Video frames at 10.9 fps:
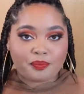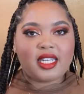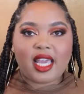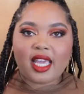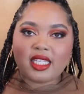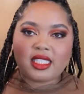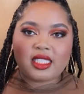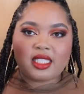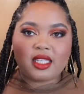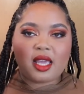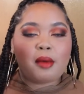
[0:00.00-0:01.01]

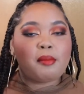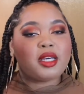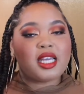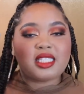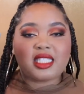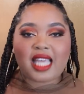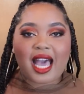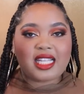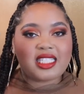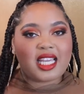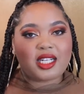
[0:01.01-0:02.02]
Next, because it's
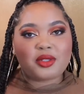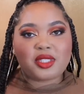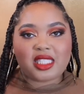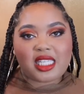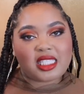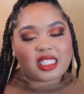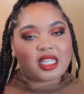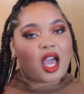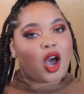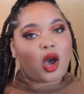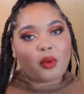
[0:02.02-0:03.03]
eyeshadow season
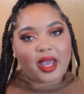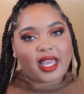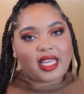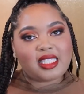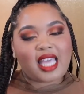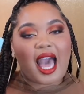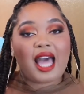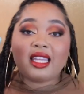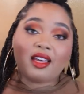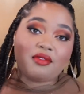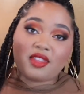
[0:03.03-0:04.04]
always,
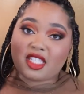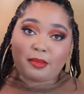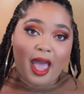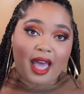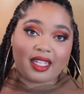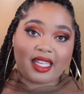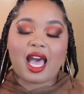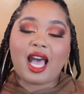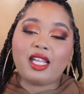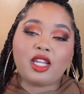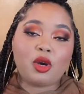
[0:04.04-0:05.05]
I love this palette.
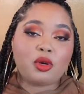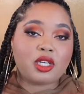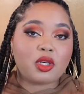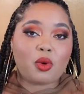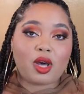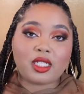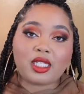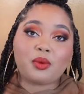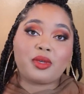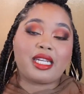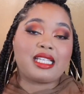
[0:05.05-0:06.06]
I know good
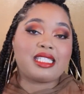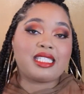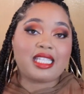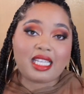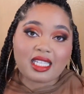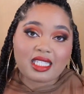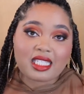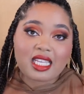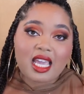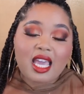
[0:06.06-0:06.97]
quality when I see it.